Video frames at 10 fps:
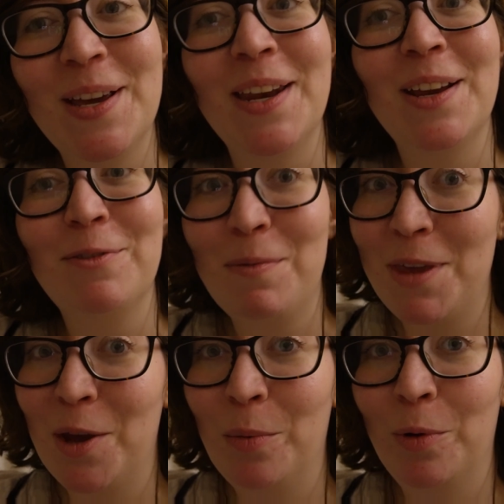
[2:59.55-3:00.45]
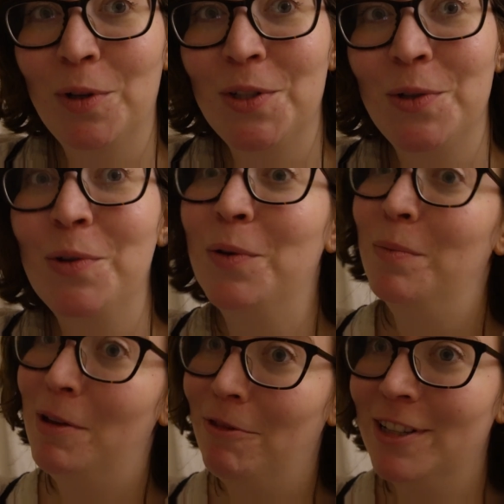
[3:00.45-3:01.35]
getting from the airport to
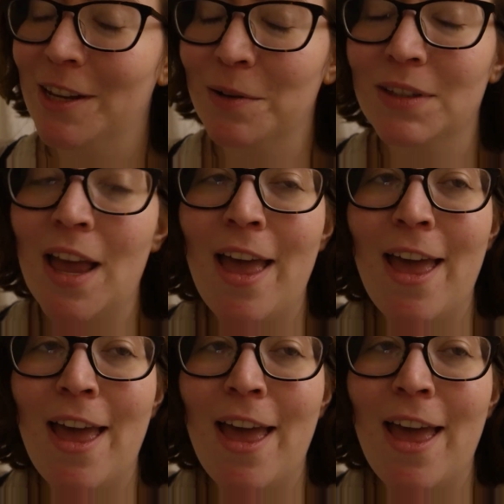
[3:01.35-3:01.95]
my friend's house